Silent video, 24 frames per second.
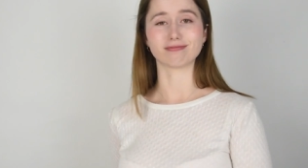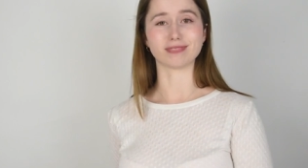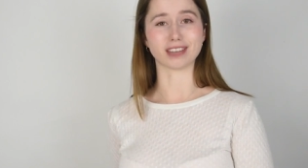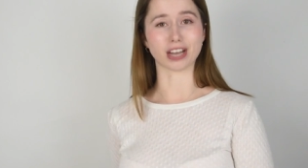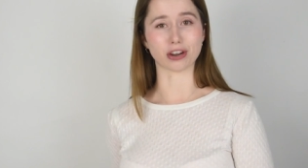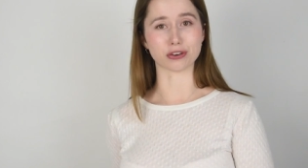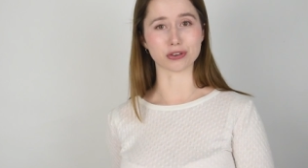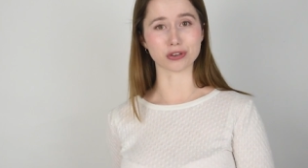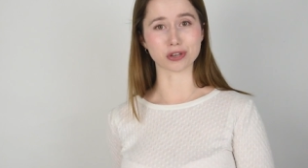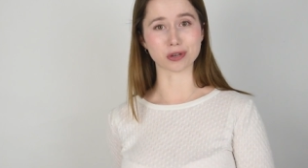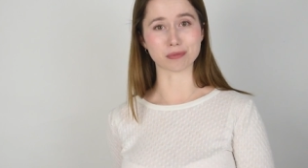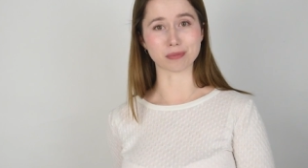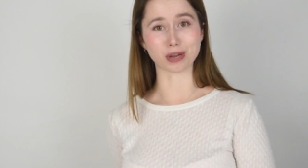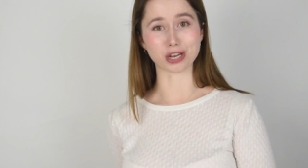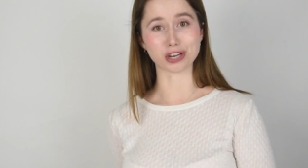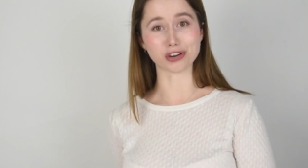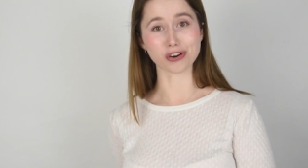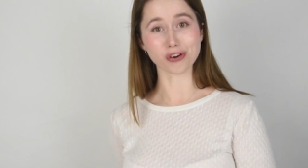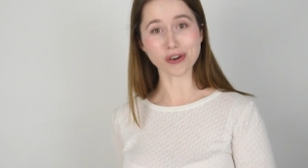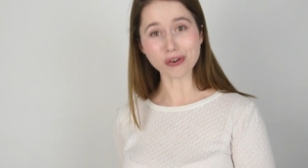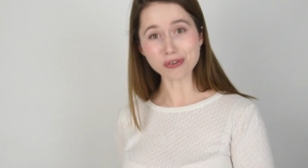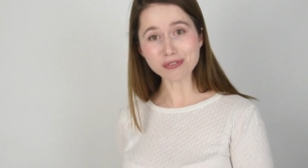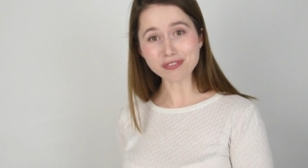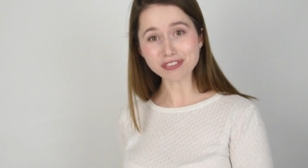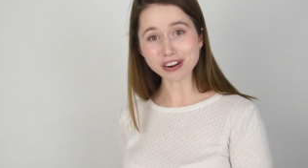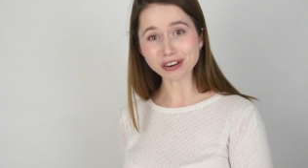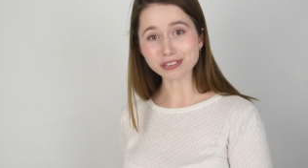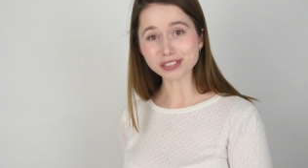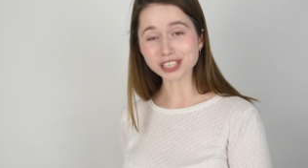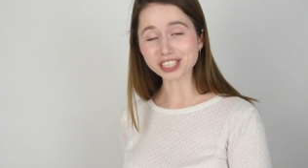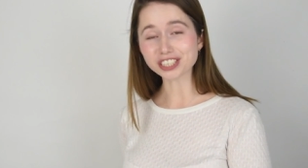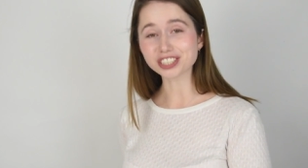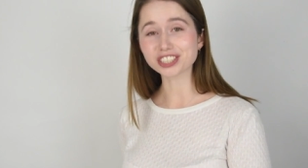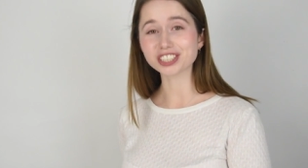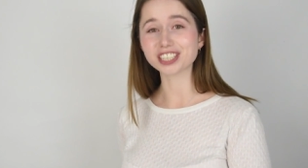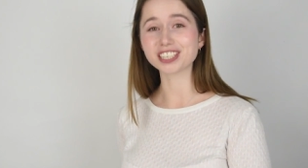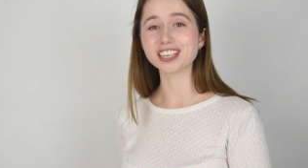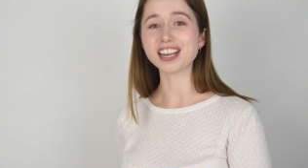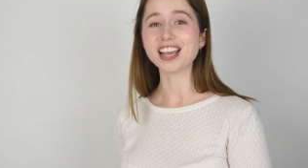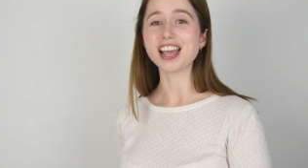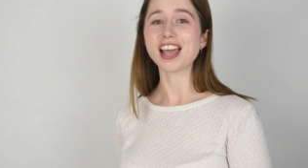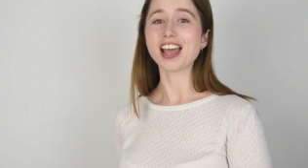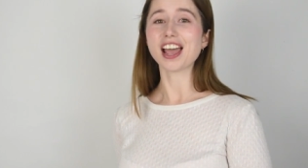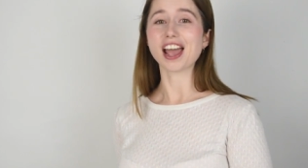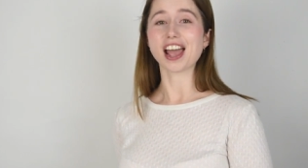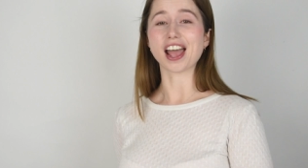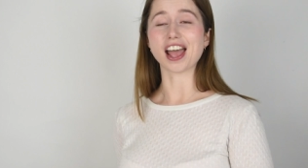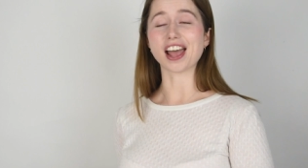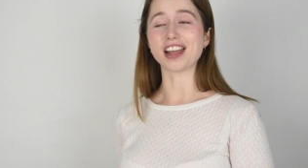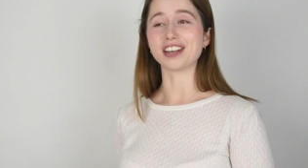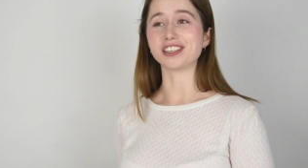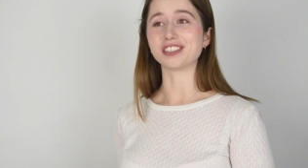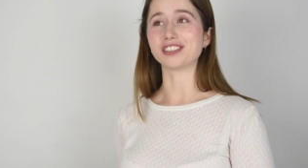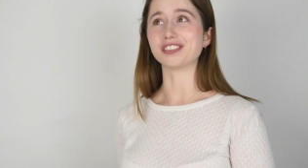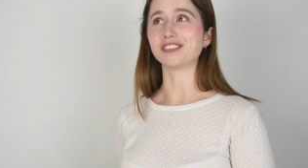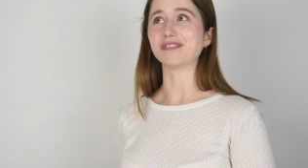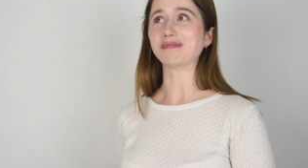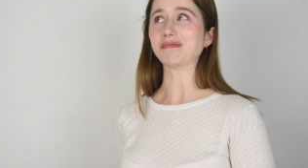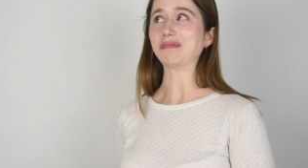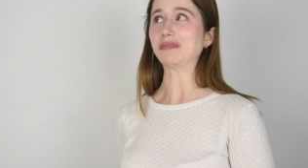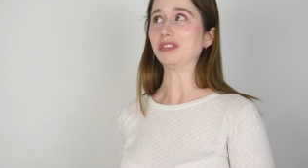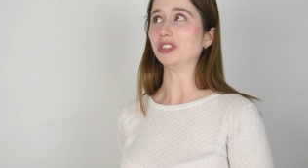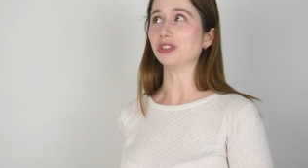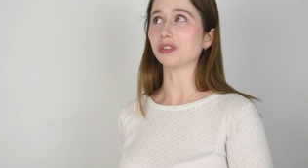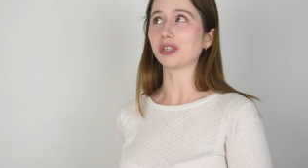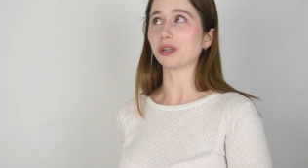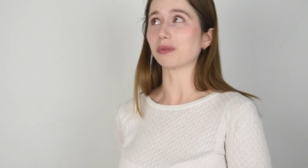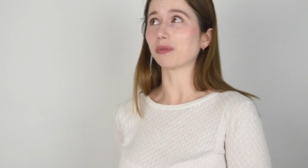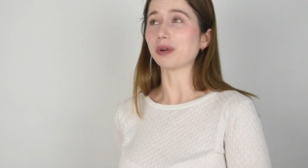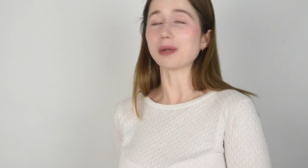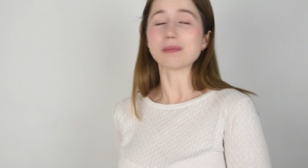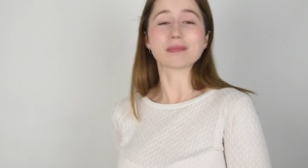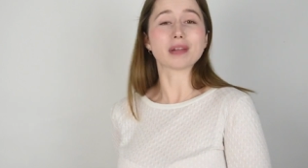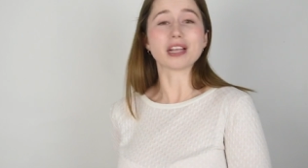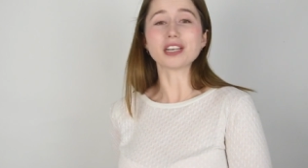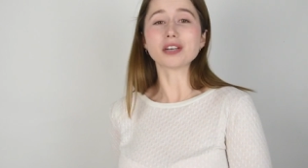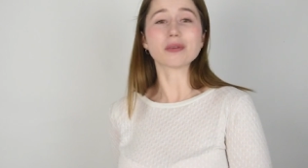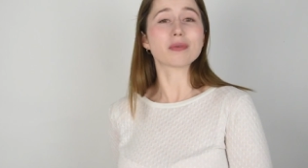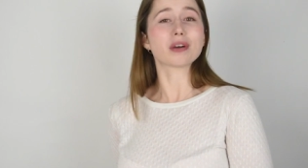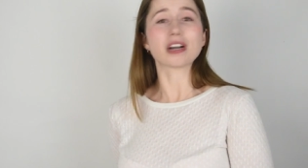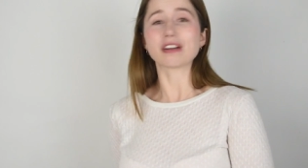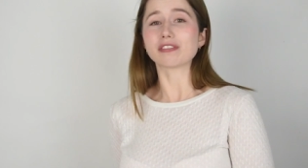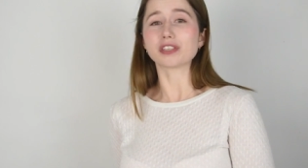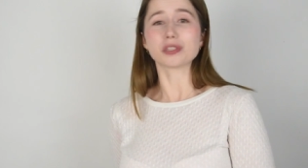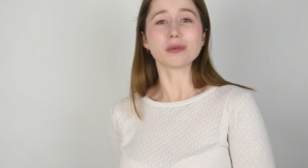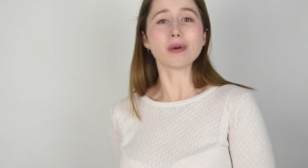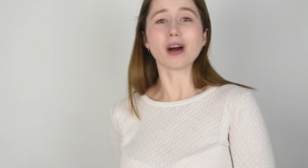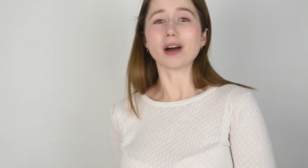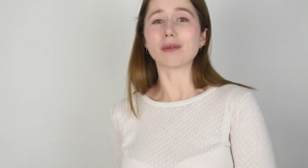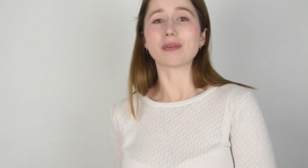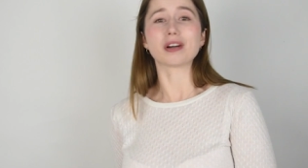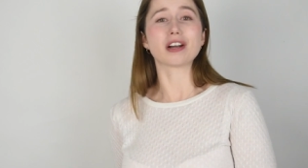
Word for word: now you can make your own foundation and you can reblend it whenever you want.